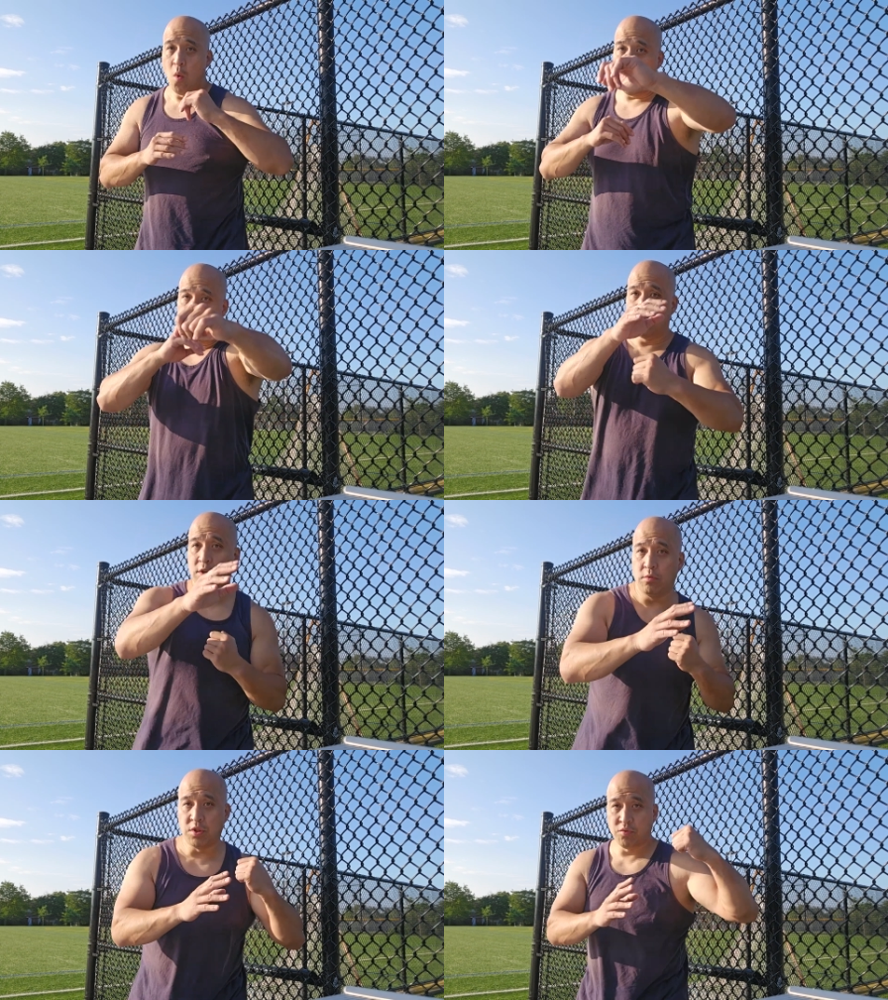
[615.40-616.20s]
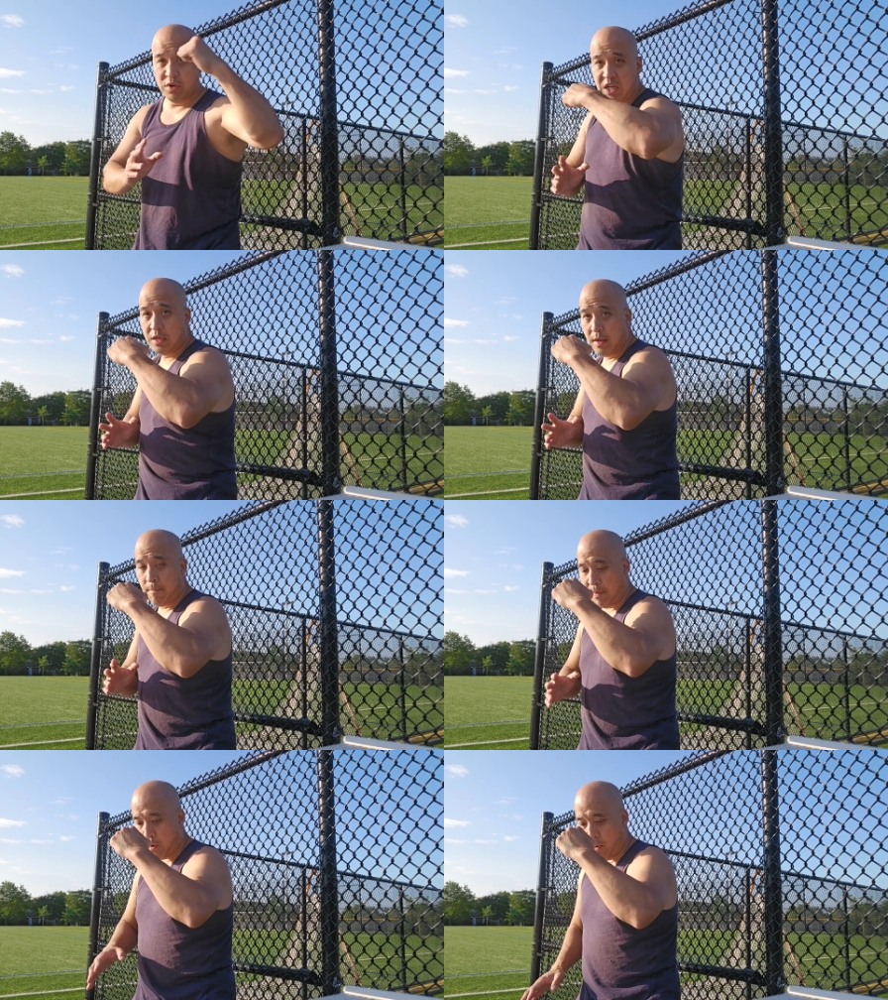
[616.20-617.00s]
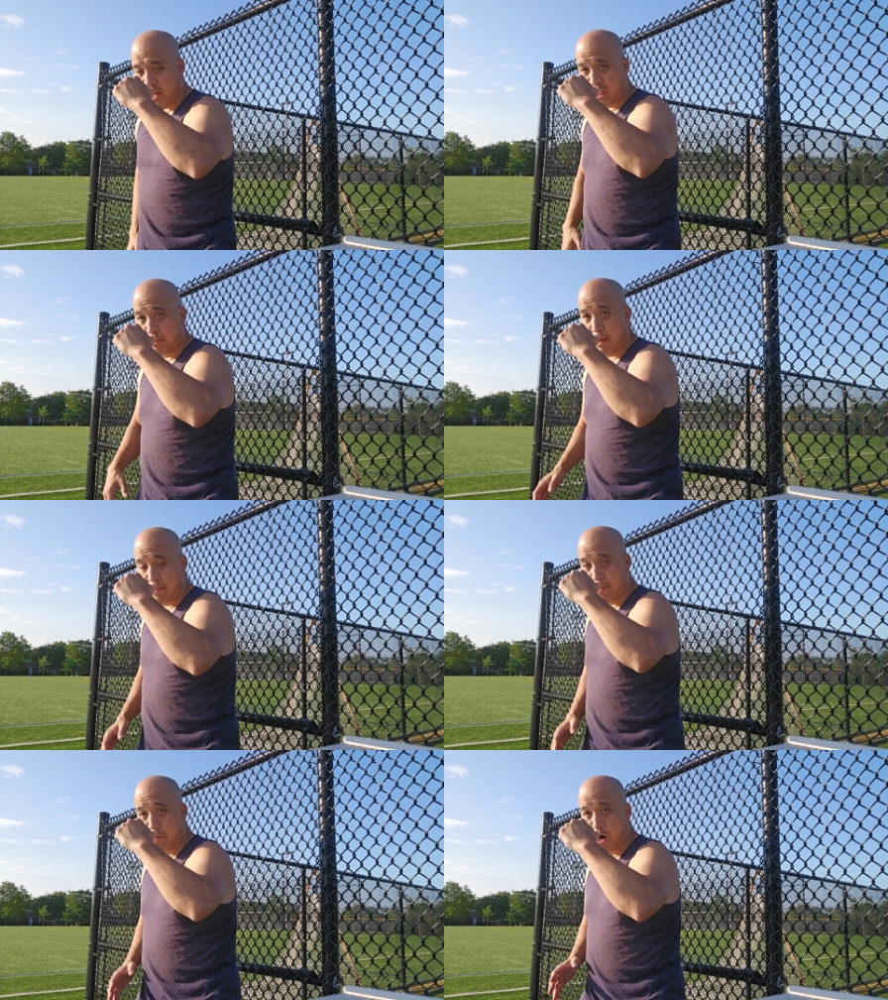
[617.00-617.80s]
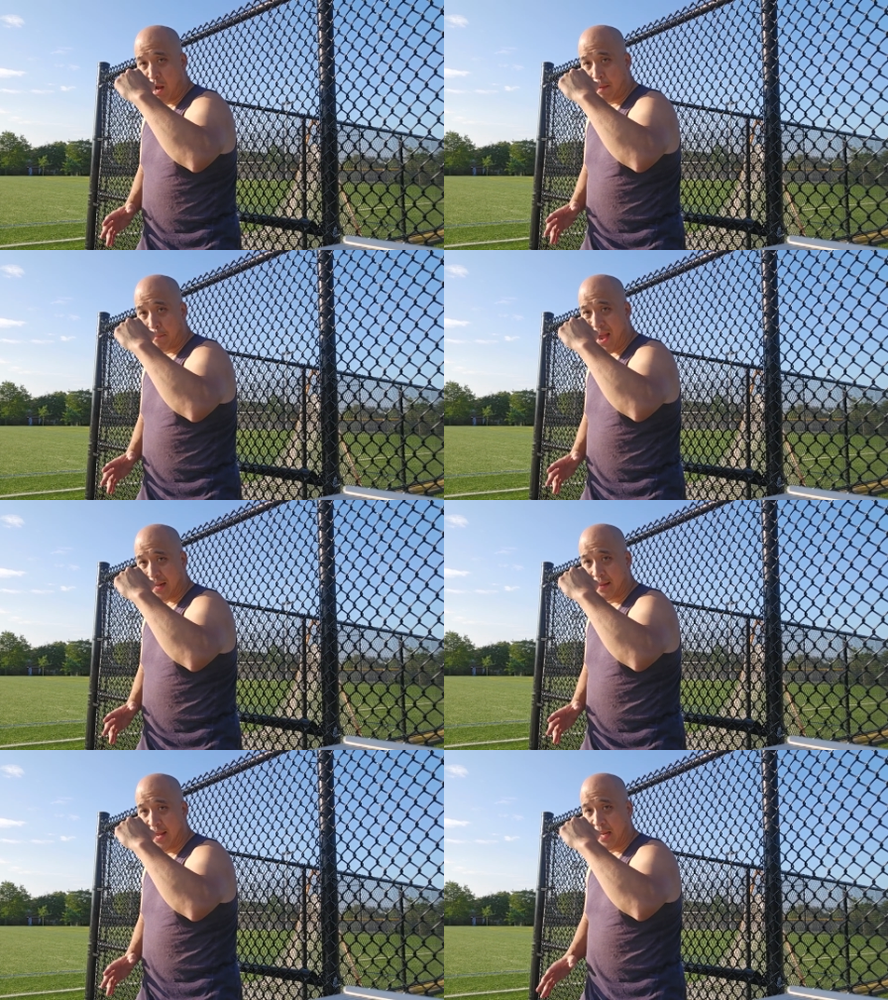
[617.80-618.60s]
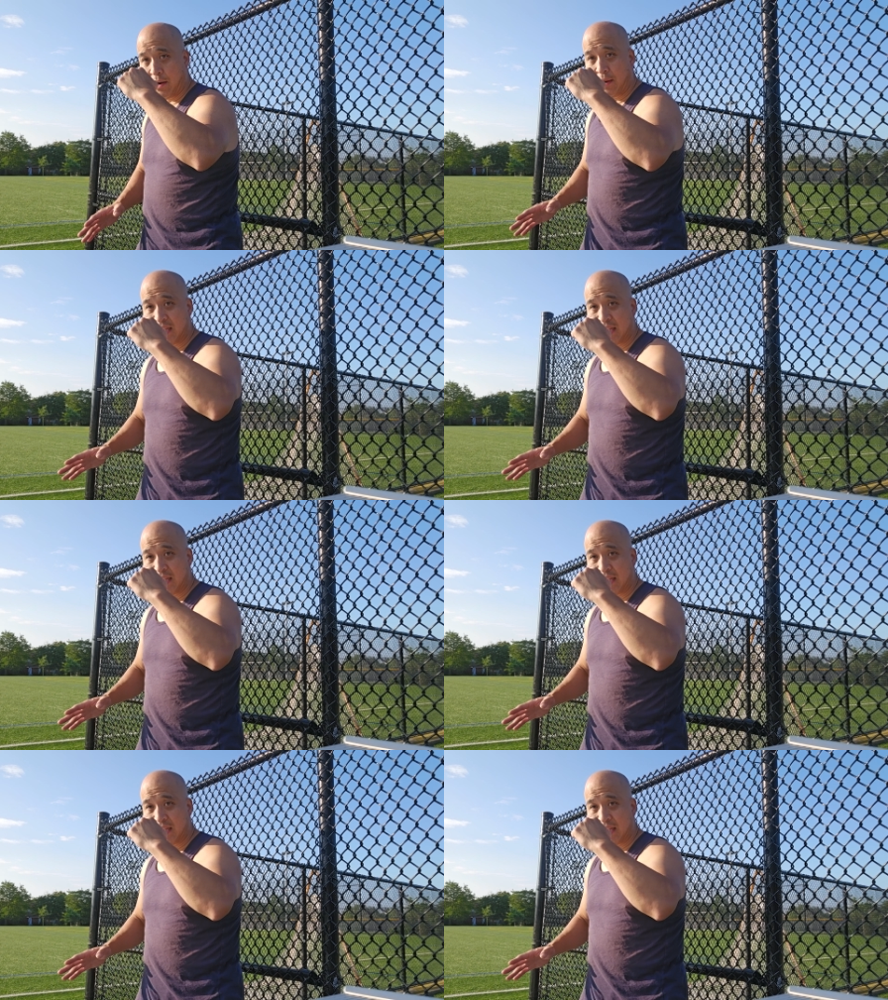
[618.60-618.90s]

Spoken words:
1, 2, 3, my weight is going to be a bit more on my back leg. Now